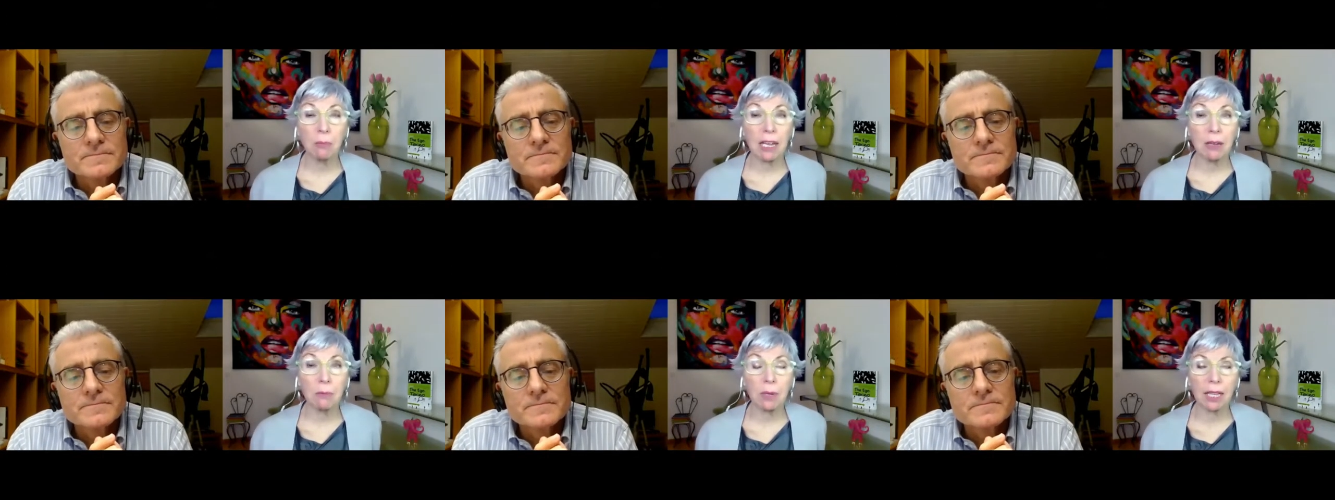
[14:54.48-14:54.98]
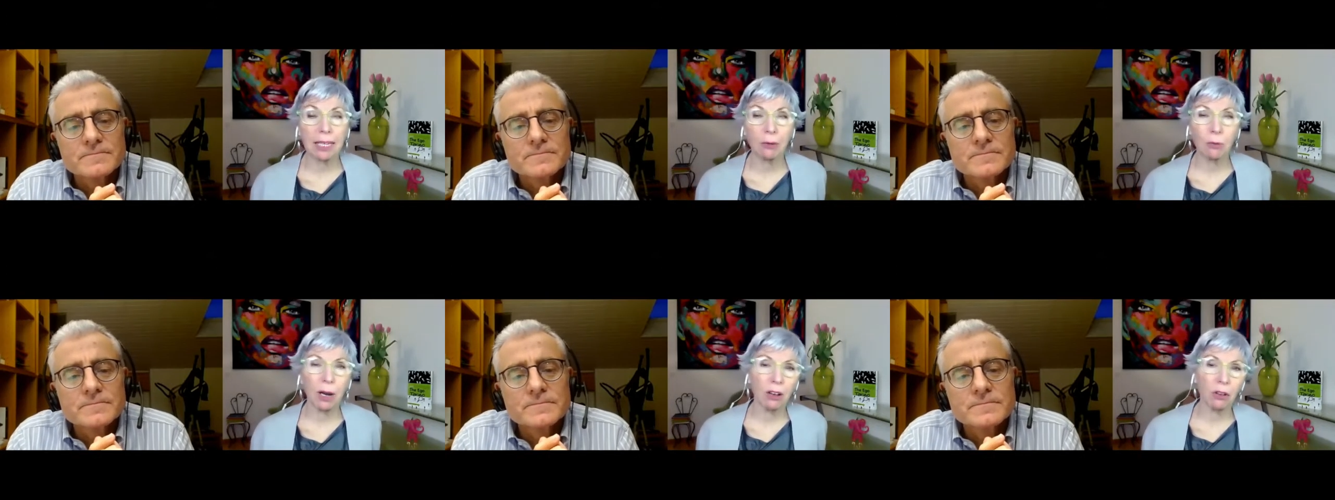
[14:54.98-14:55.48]
Speaker 1: may be like,
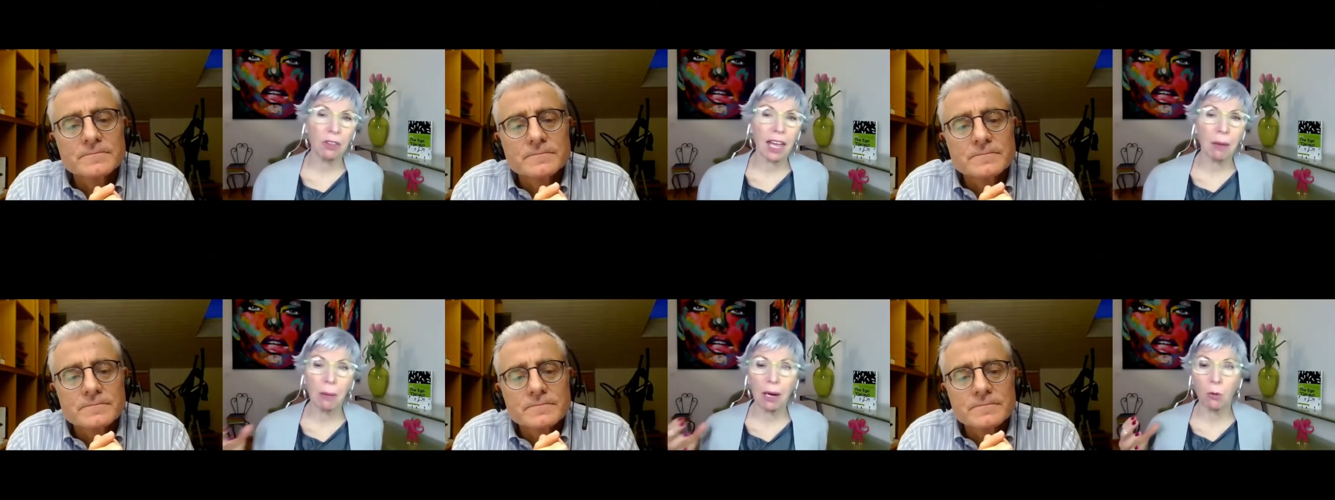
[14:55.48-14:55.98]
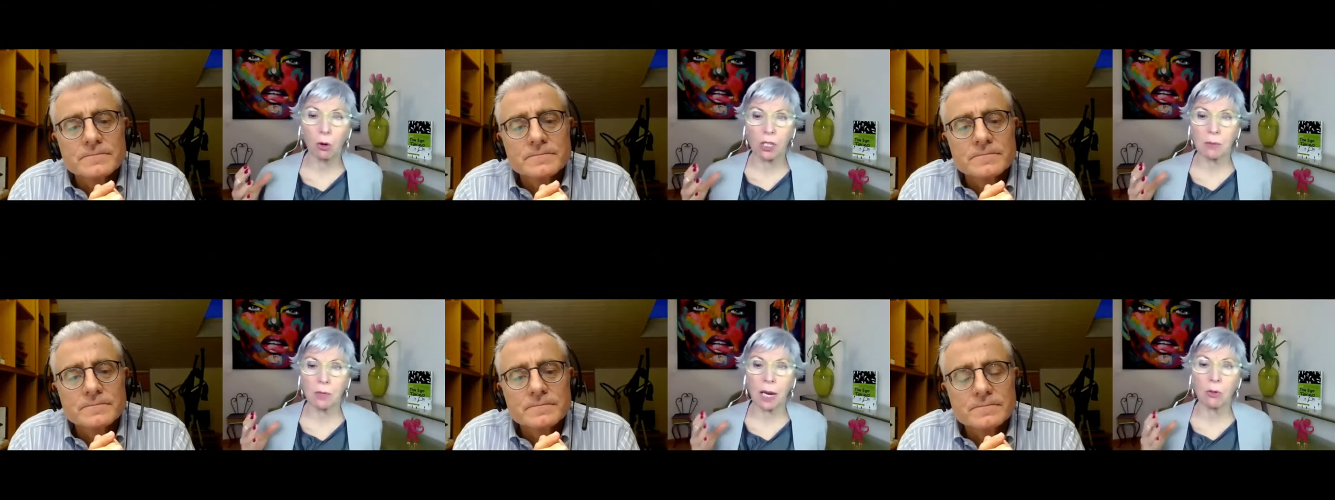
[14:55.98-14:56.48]
well, that might work
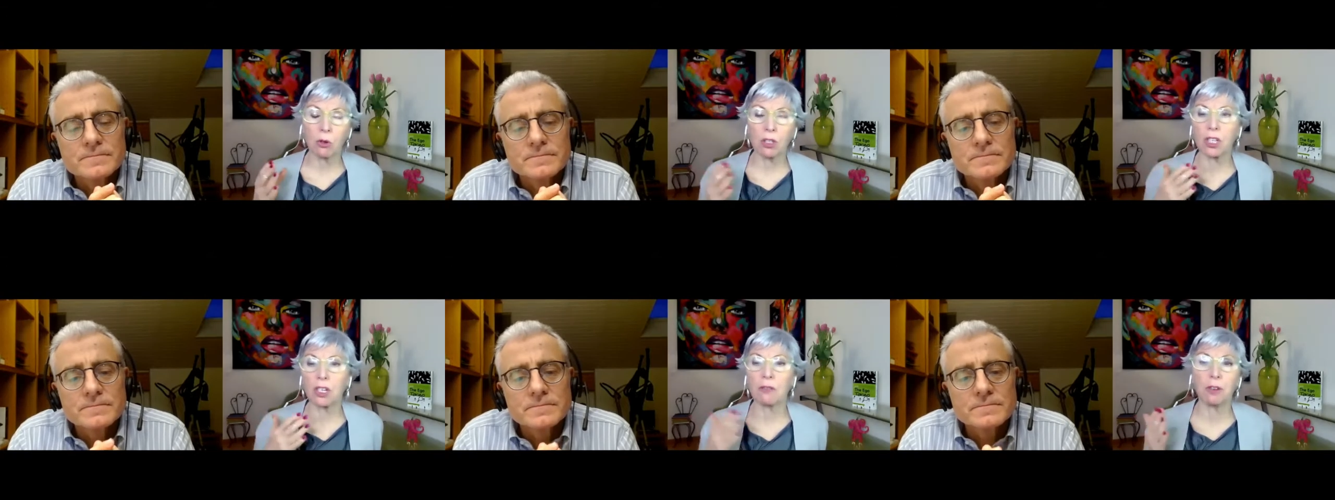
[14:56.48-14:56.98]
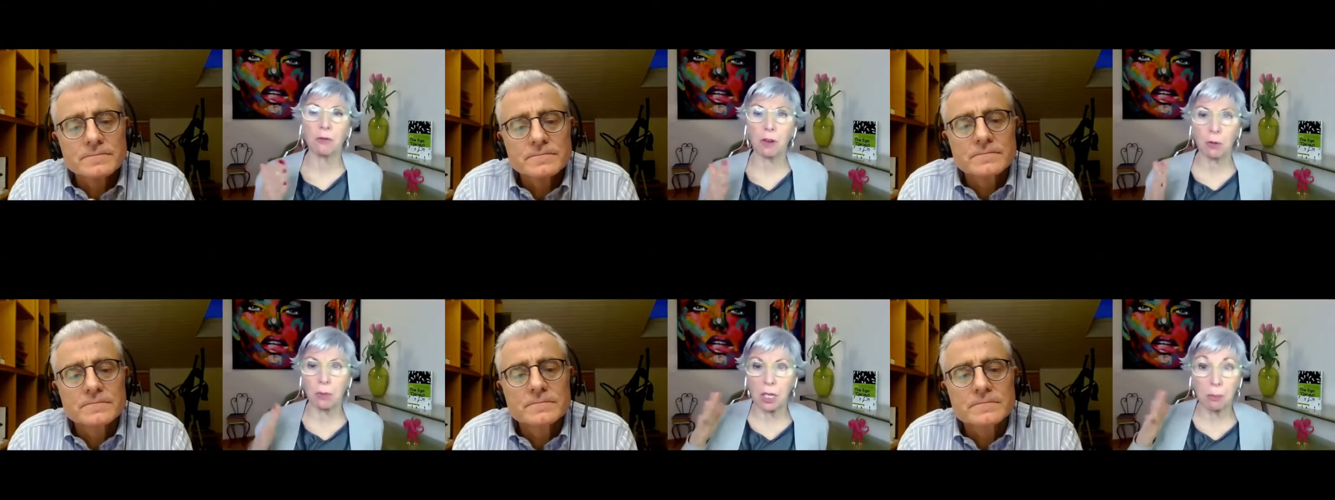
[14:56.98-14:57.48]
sometimes, or it's going to feel
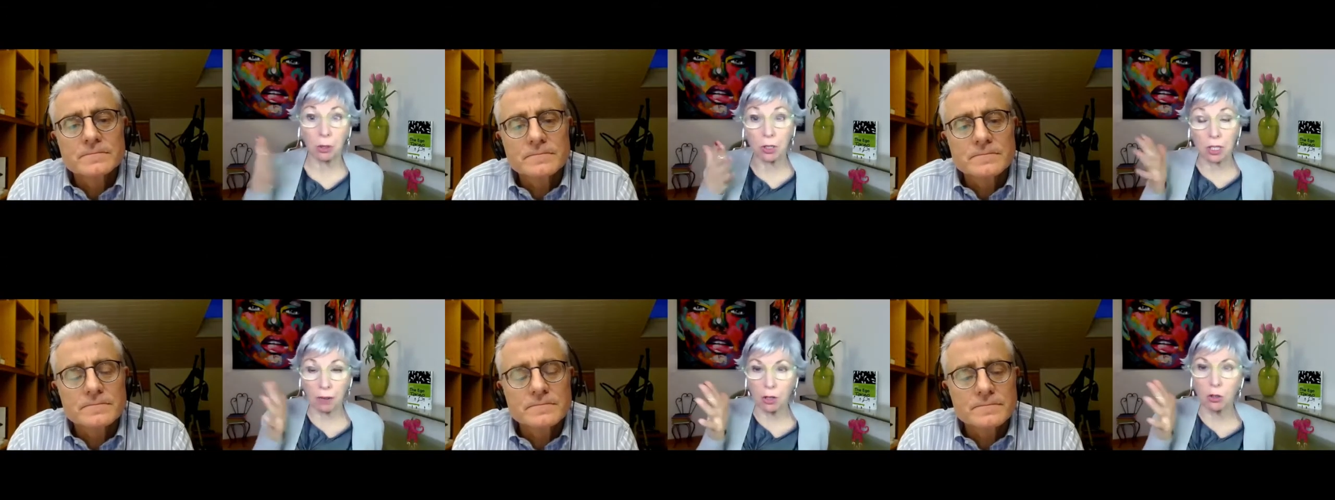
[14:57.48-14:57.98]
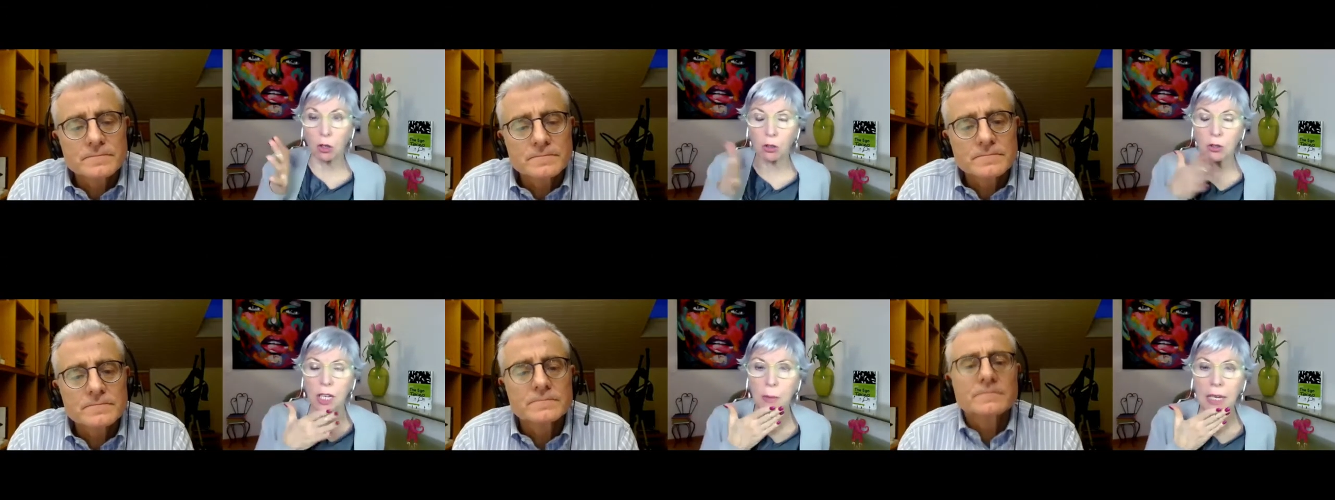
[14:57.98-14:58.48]
very manipulative. I don't know.
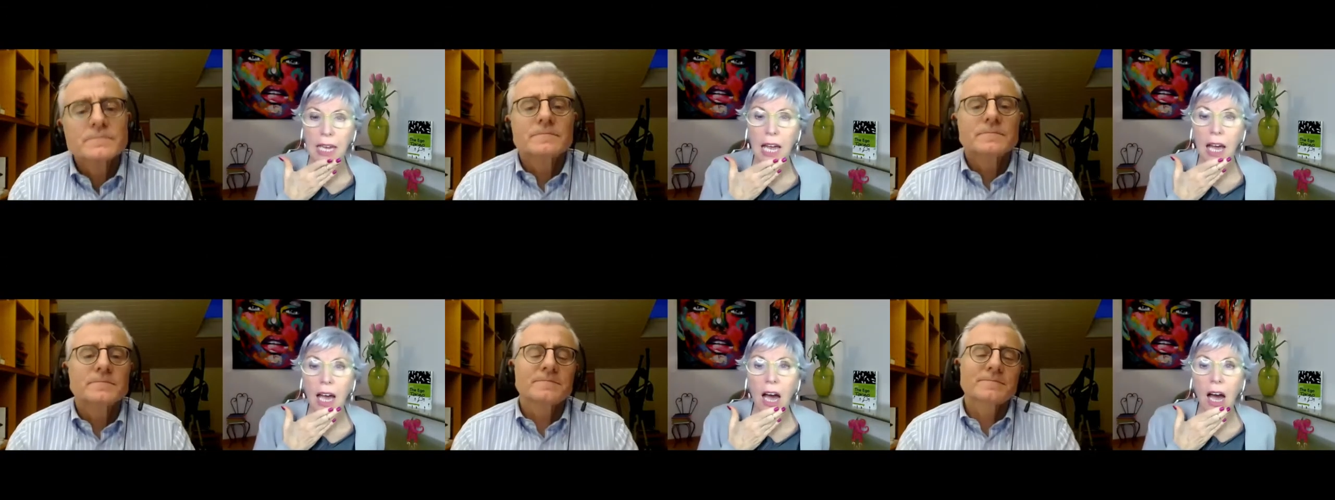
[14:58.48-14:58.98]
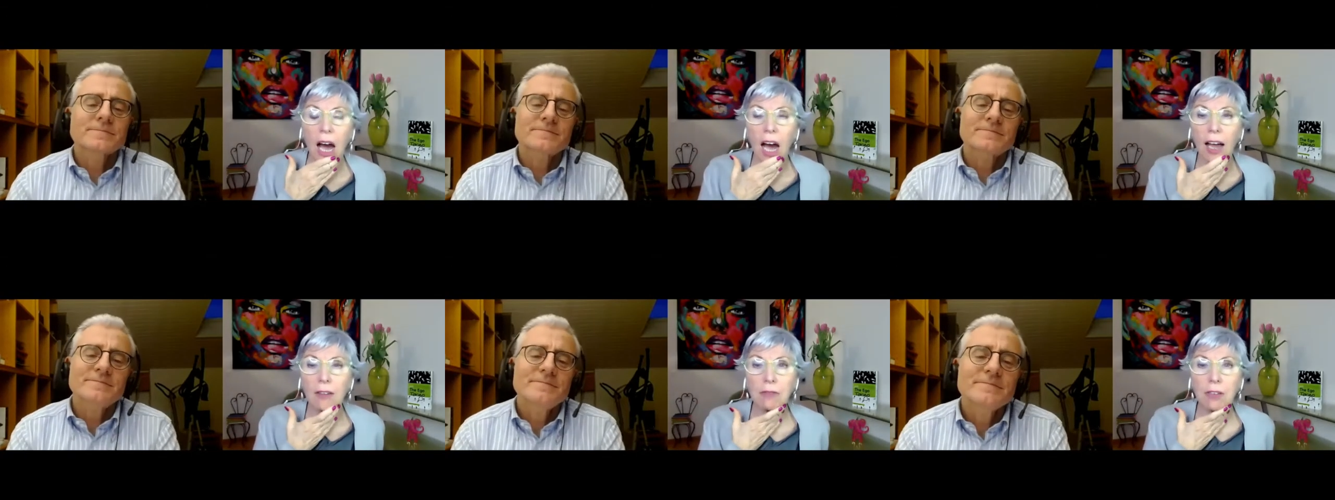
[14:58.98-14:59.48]
You tell me.
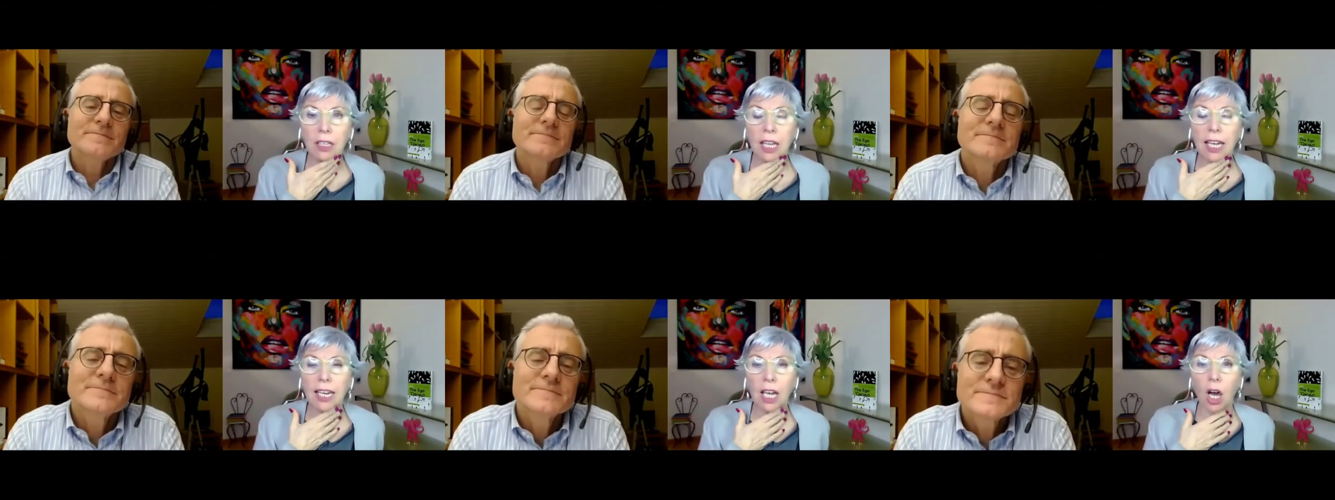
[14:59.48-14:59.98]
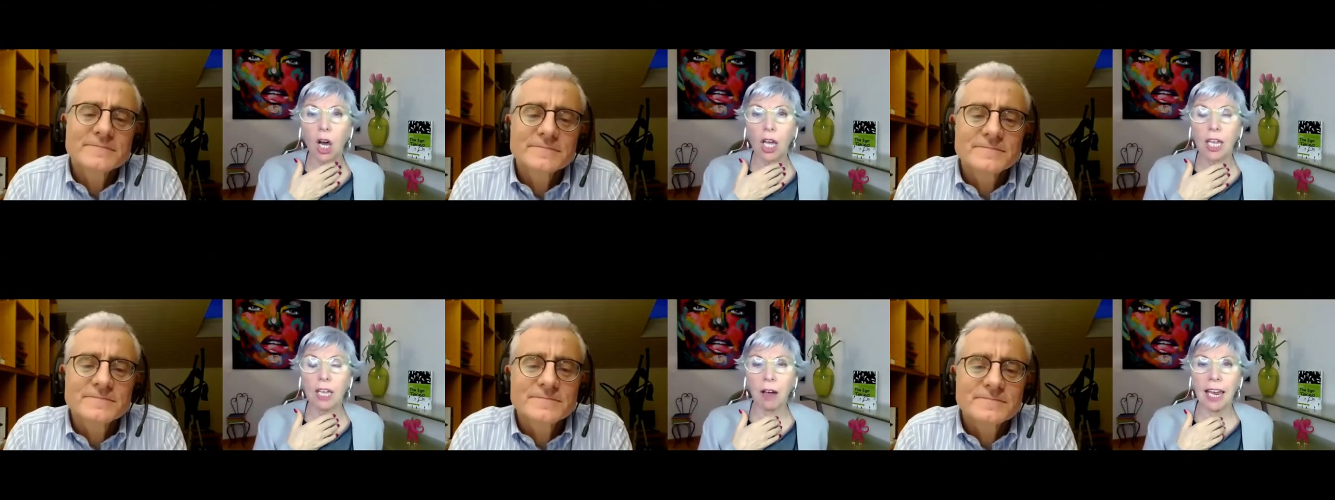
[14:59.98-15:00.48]
I feel like
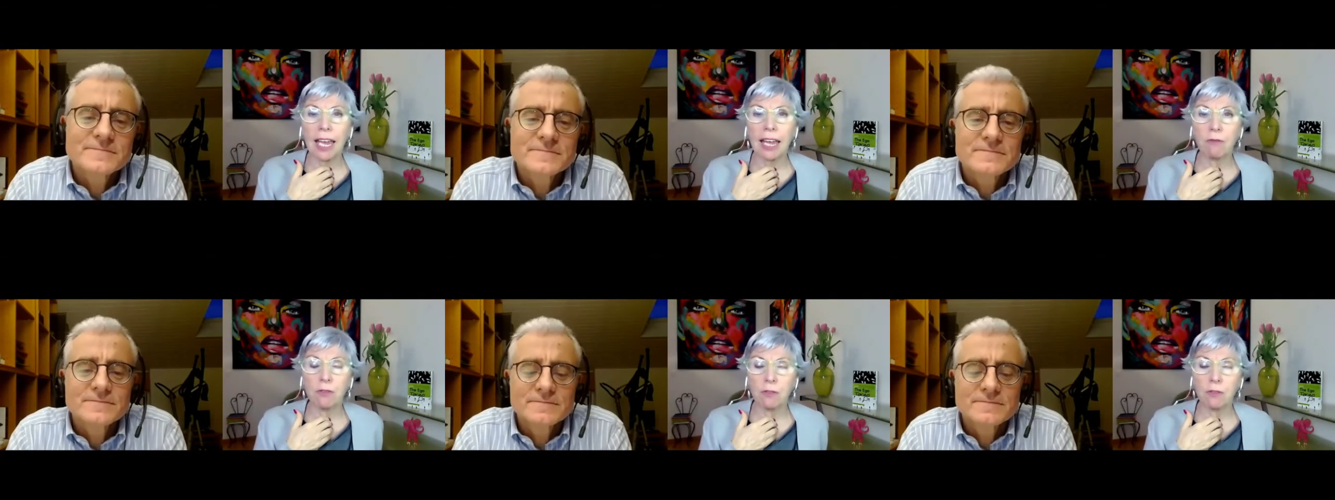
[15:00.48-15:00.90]
if I have